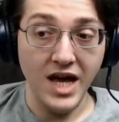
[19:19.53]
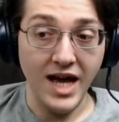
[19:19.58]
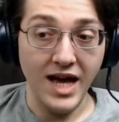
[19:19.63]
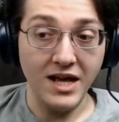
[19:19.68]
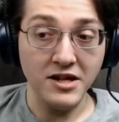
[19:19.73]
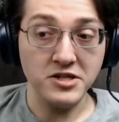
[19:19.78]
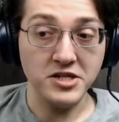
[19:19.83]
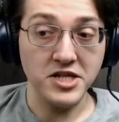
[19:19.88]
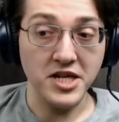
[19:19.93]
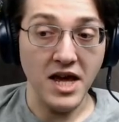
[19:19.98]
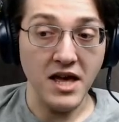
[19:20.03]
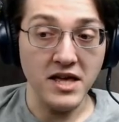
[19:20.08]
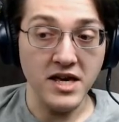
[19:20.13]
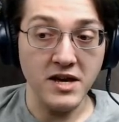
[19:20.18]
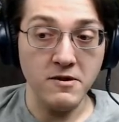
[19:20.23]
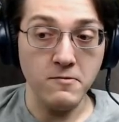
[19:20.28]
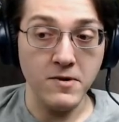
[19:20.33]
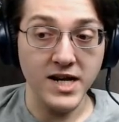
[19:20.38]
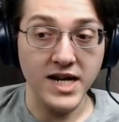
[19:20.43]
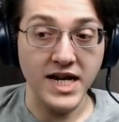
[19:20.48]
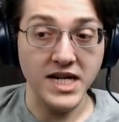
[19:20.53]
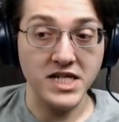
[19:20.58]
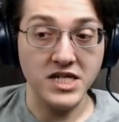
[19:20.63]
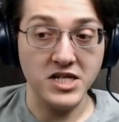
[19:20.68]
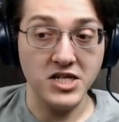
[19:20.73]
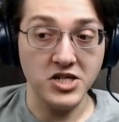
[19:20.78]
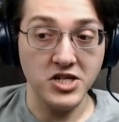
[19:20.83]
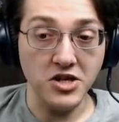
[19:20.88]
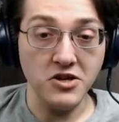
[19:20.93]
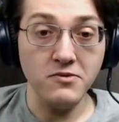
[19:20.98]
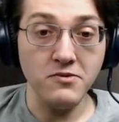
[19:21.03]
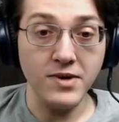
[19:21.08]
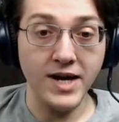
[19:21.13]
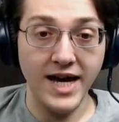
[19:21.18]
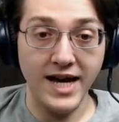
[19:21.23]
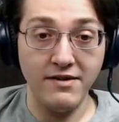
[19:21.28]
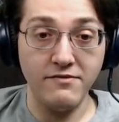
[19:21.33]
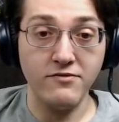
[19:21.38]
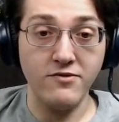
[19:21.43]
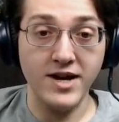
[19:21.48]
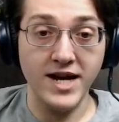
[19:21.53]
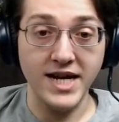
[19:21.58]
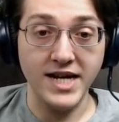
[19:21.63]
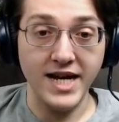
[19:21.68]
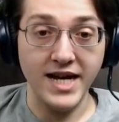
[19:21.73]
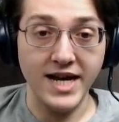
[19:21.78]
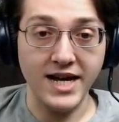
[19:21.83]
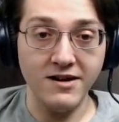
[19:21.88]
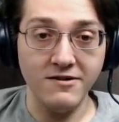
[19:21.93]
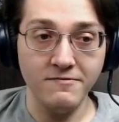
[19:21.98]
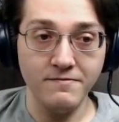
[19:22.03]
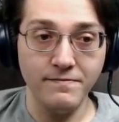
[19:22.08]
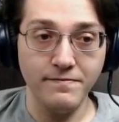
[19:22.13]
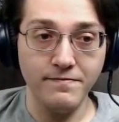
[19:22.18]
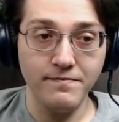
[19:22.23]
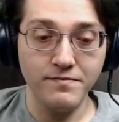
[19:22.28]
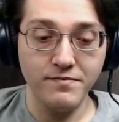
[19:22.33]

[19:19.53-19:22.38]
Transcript: I'll tell you what I do have right now.